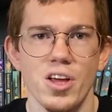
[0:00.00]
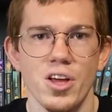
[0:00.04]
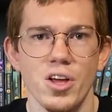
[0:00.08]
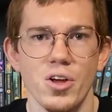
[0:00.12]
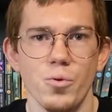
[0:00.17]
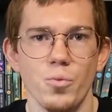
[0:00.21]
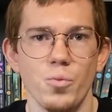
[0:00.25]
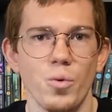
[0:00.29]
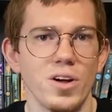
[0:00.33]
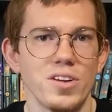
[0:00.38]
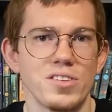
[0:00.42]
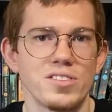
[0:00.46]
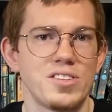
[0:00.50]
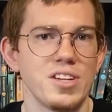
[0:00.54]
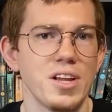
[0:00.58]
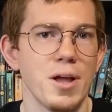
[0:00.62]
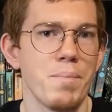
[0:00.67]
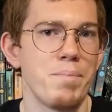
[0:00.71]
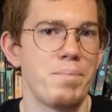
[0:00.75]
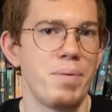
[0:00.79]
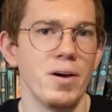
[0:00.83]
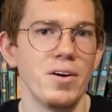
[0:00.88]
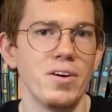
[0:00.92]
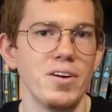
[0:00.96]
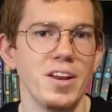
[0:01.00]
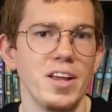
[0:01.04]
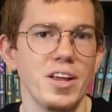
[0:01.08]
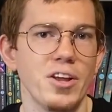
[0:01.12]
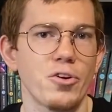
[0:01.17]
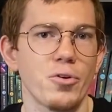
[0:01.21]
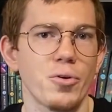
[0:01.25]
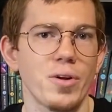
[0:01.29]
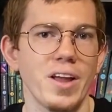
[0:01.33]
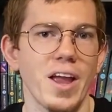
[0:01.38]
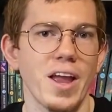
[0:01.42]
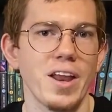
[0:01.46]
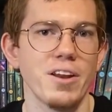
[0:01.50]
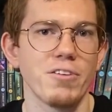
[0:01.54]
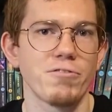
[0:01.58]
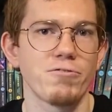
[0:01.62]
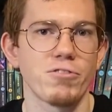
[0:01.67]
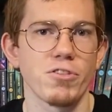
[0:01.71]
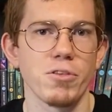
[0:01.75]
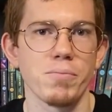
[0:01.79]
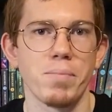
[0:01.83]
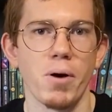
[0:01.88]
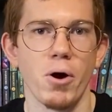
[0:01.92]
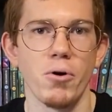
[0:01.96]
Was the ability created for
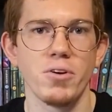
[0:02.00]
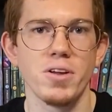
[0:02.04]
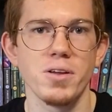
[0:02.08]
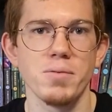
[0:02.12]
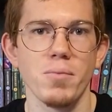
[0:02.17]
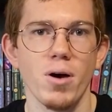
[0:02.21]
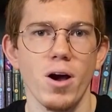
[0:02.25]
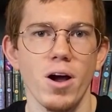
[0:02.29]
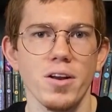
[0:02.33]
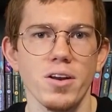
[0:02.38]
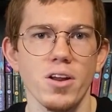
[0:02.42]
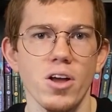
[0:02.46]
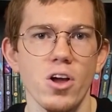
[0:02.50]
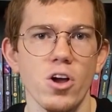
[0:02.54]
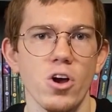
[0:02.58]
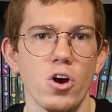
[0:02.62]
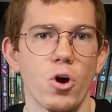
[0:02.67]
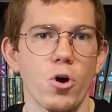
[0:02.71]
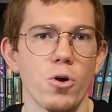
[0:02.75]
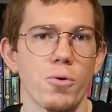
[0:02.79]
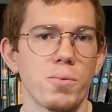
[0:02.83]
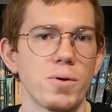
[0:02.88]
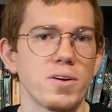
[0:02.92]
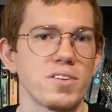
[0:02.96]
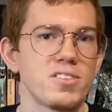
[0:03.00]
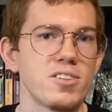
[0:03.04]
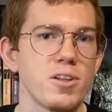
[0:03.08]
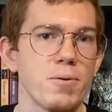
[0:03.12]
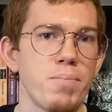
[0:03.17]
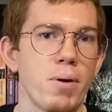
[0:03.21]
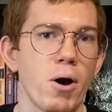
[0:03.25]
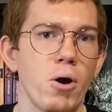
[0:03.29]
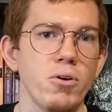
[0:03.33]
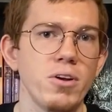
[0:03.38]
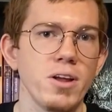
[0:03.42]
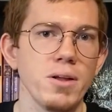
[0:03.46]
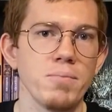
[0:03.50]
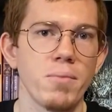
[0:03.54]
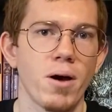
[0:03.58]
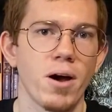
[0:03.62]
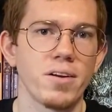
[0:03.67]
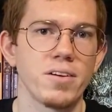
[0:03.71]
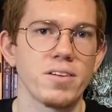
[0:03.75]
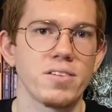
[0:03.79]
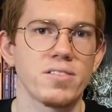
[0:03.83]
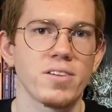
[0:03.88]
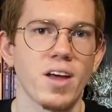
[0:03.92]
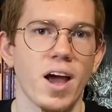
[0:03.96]
the Pokemon, or was the Pokemon
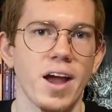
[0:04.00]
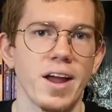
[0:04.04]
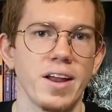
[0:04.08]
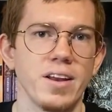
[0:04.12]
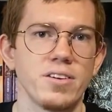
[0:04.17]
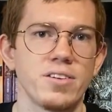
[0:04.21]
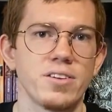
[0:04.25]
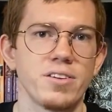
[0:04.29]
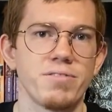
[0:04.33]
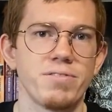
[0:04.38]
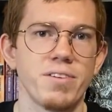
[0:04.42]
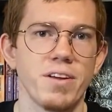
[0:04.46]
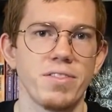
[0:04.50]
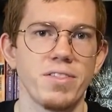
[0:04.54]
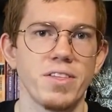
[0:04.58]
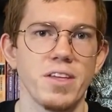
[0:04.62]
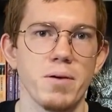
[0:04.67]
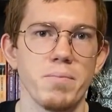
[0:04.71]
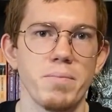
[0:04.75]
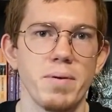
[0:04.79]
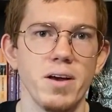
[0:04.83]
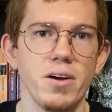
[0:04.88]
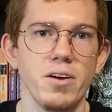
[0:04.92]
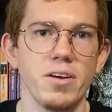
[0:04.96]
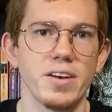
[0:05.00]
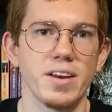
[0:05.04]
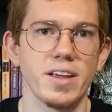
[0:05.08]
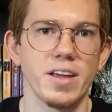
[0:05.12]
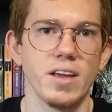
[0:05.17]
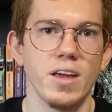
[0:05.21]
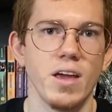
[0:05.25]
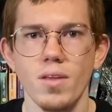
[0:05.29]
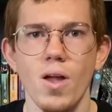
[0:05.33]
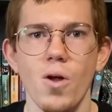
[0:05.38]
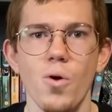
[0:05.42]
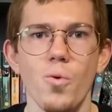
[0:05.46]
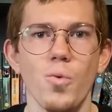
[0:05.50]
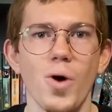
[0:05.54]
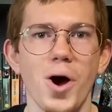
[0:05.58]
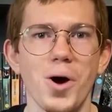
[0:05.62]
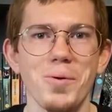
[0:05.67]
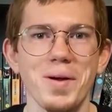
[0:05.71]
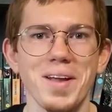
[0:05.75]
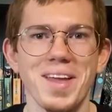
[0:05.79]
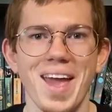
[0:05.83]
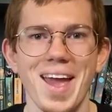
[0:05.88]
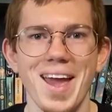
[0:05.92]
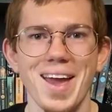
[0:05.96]
designed to fit the ability? While
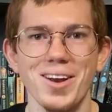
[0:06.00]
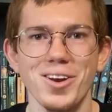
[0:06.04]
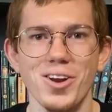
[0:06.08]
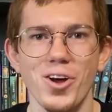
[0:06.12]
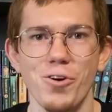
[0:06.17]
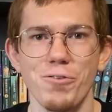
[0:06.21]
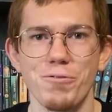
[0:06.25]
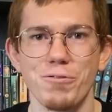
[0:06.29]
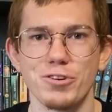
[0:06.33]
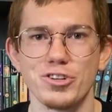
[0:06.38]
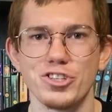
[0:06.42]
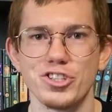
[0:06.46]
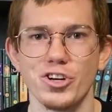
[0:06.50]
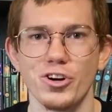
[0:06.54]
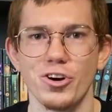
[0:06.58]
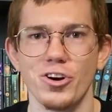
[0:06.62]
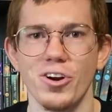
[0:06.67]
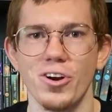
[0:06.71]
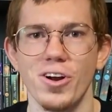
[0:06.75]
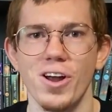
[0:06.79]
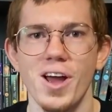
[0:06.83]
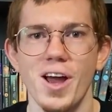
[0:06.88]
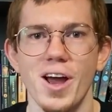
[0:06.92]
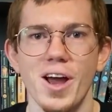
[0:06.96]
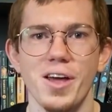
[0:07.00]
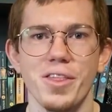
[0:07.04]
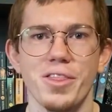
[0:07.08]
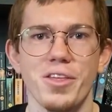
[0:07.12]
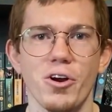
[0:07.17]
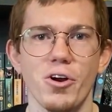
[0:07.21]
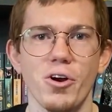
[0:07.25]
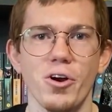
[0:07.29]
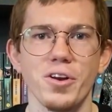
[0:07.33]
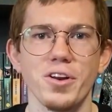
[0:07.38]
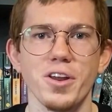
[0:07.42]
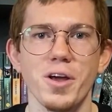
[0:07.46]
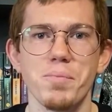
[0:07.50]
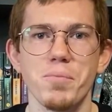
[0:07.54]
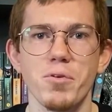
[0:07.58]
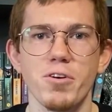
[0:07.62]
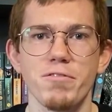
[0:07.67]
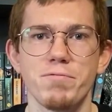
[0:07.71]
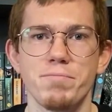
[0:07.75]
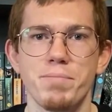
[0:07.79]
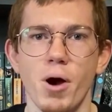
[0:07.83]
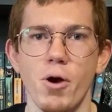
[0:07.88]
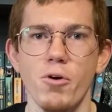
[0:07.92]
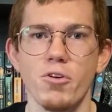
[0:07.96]
we can't know for sure, there are a number
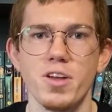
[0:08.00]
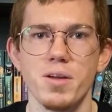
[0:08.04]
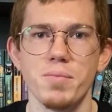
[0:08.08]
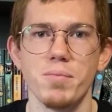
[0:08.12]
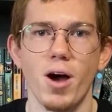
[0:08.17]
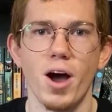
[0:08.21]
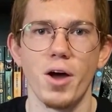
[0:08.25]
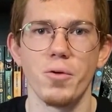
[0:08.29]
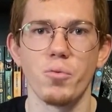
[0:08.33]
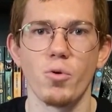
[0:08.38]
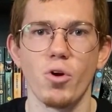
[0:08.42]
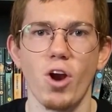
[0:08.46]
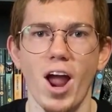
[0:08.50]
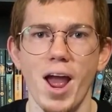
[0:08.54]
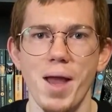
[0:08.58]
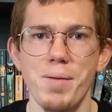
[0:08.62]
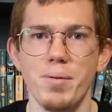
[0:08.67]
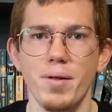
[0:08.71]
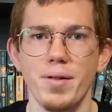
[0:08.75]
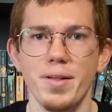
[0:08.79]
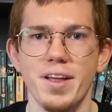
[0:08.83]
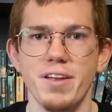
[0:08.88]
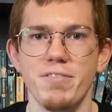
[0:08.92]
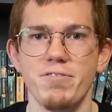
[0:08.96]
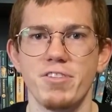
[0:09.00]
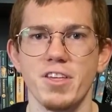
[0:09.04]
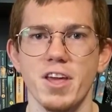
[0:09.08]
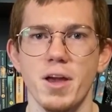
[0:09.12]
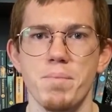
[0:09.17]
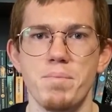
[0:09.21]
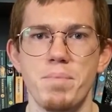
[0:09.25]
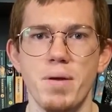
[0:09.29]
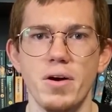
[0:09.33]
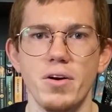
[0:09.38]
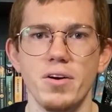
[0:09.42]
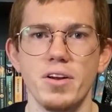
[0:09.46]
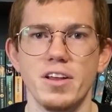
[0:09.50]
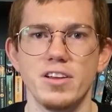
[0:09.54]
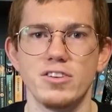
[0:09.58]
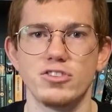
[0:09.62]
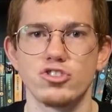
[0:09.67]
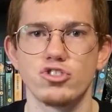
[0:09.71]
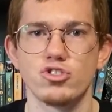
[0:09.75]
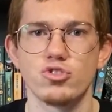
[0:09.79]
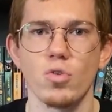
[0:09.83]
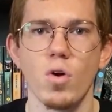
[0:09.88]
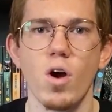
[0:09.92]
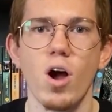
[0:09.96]
of Pokemon where I believe the ability
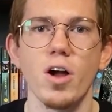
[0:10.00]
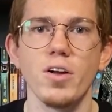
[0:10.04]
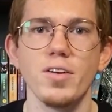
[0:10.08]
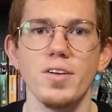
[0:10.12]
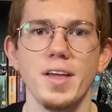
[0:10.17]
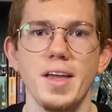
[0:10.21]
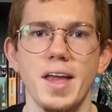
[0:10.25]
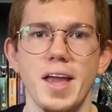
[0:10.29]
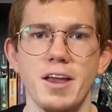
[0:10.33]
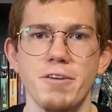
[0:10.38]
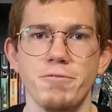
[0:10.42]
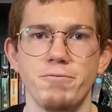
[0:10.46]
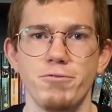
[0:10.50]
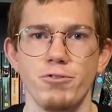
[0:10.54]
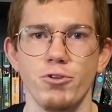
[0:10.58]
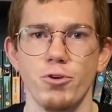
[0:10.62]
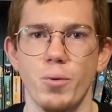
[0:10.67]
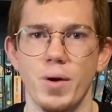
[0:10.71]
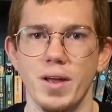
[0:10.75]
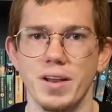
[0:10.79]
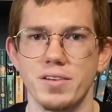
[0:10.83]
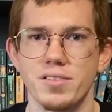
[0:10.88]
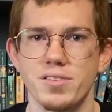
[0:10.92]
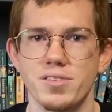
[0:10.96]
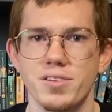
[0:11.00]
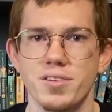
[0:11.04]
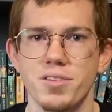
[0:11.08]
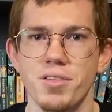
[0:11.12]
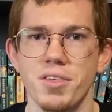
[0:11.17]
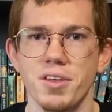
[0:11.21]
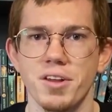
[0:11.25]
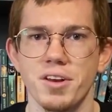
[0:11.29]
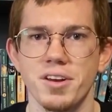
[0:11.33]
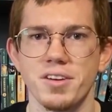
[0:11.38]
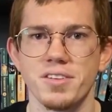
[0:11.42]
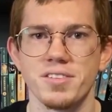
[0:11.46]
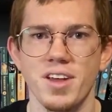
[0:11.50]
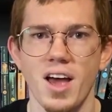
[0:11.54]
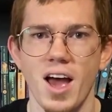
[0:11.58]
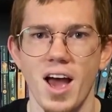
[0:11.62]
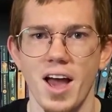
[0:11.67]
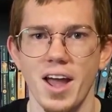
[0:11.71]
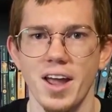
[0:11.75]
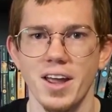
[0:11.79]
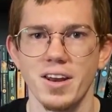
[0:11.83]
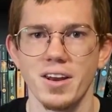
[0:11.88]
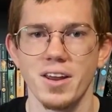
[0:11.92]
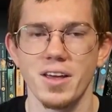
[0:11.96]
strongly influenced the design.